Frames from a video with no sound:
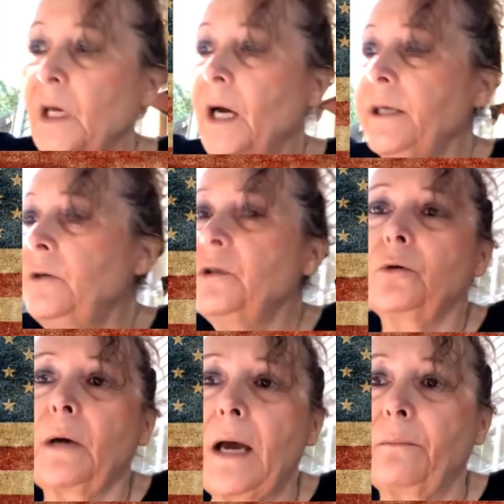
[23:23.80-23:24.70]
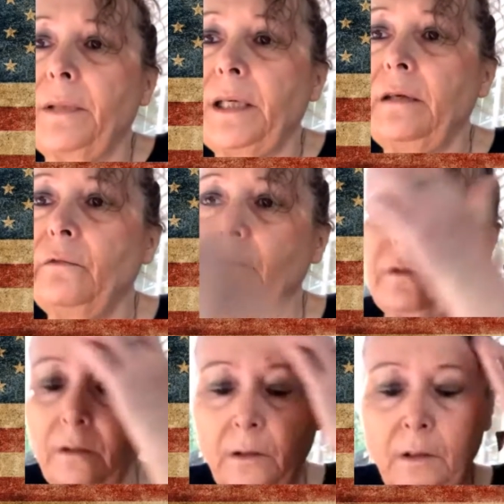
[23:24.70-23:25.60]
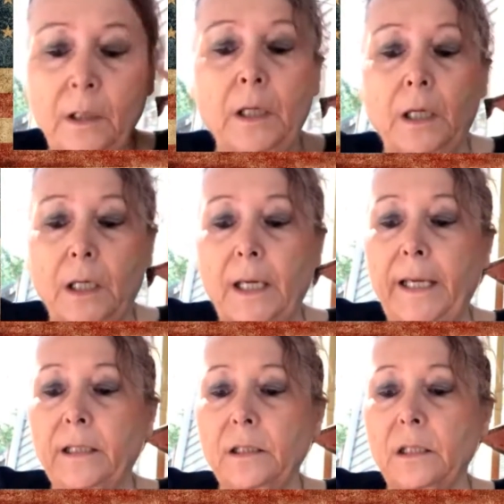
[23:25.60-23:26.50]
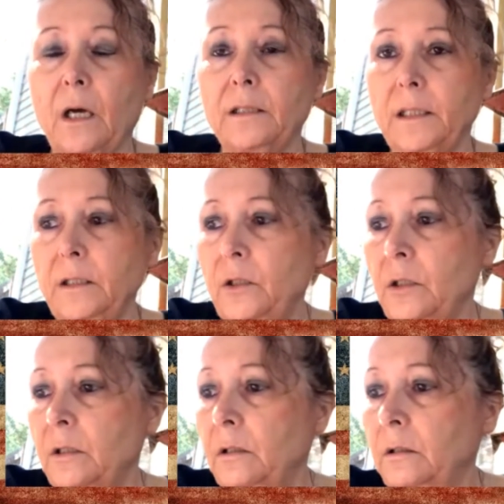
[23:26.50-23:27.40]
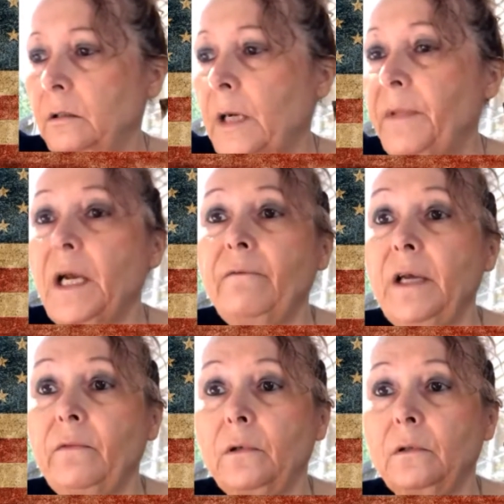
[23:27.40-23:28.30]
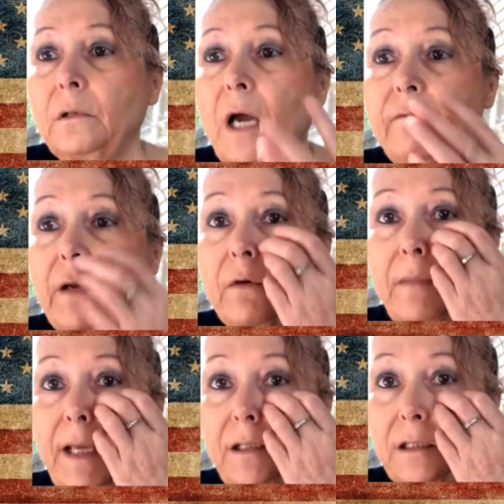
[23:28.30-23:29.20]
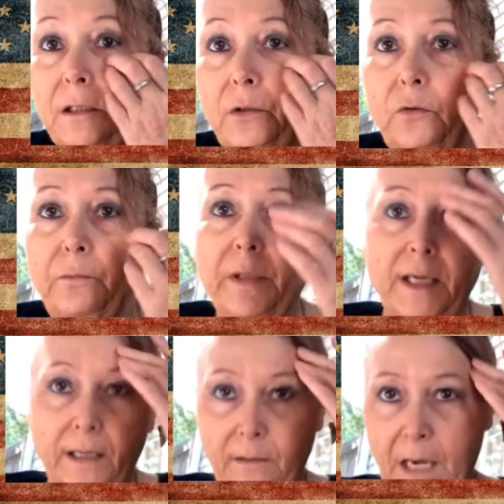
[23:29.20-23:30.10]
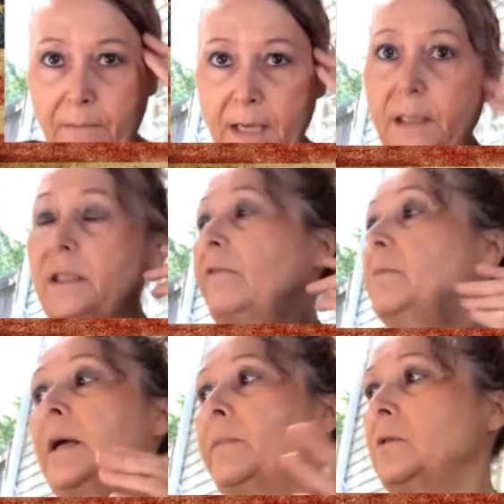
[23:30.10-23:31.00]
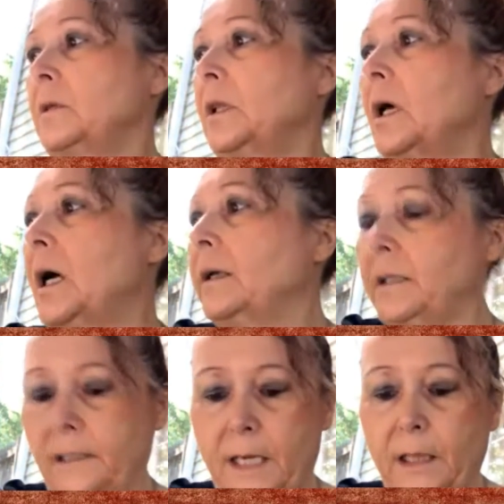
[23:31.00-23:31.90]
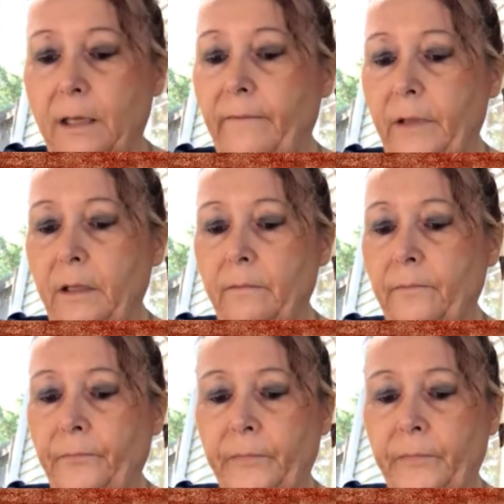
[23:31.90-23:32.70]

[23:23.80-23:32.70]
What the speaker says: I use ground beef and sausage. I mean, I've never made the soup, but I make stuffed peppers a lot because I love them.